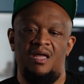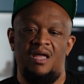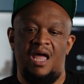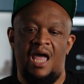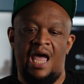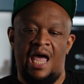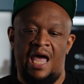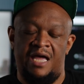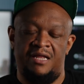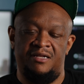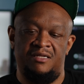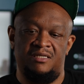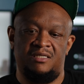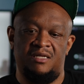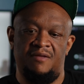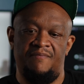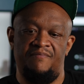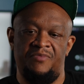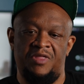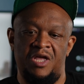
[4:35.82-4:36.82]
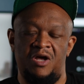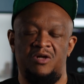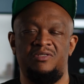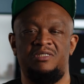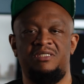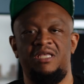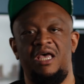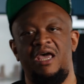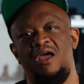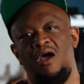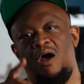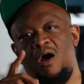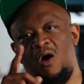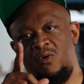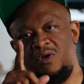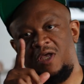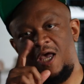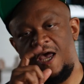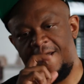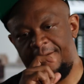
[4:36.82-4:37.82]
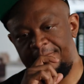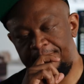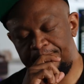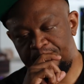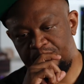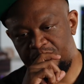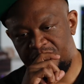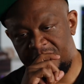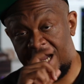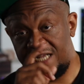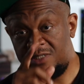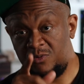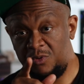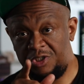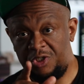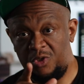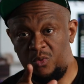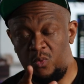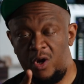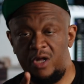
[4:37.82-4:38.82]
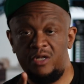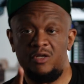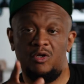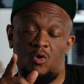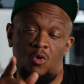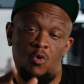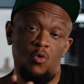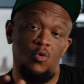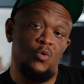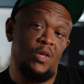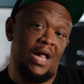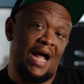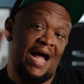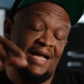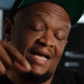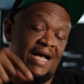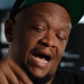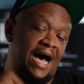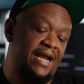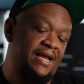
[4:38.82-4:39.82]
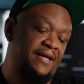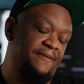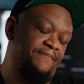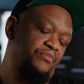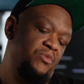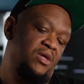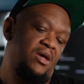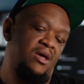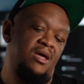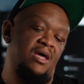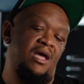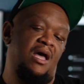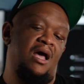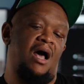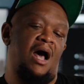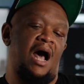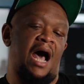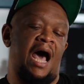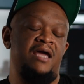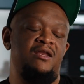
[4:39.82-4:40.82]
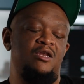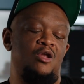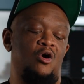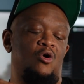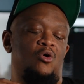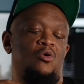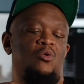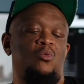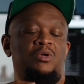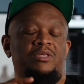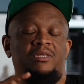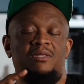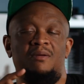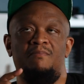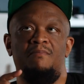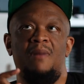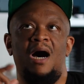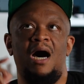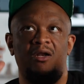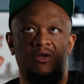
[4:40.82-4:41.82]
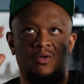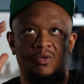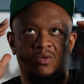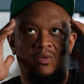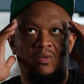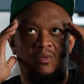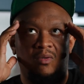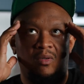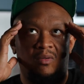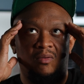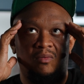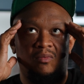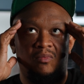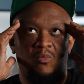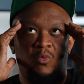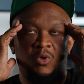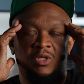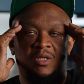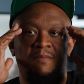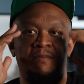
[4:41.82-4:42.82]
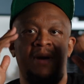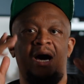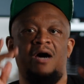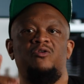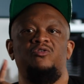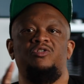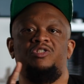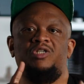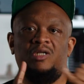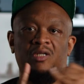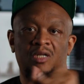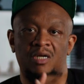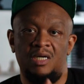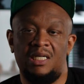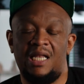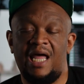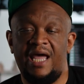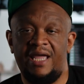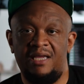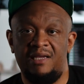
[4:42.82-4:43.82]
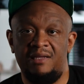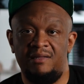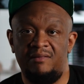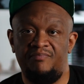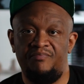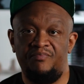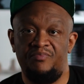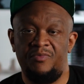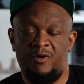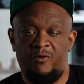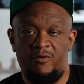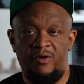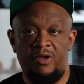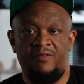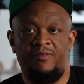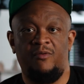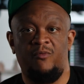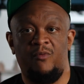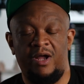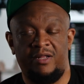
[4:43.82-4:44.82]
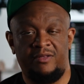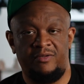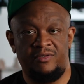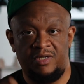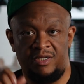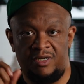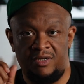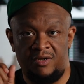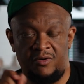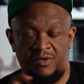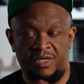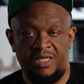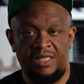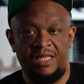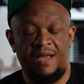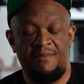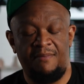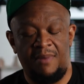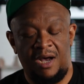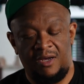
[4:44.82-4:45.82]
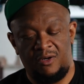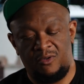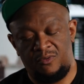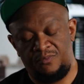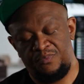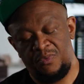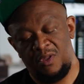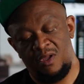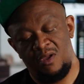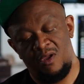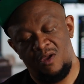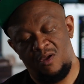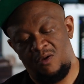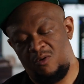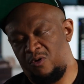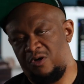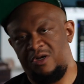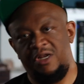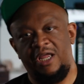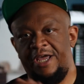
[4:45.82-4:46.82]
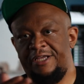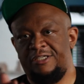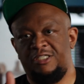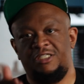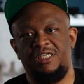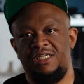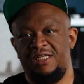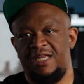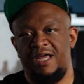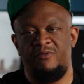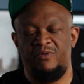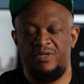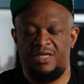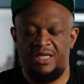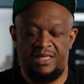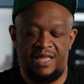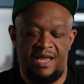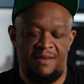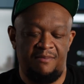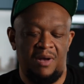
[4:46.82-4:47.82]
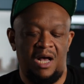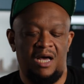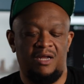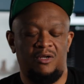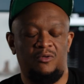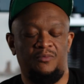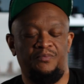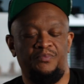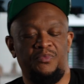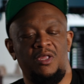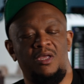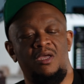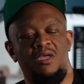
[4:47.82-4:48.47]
And they'll say, okay, that's what you want? Cool, I got it. I know what the model should look like. The creative director is going to go get that model, or an agency that would get that model.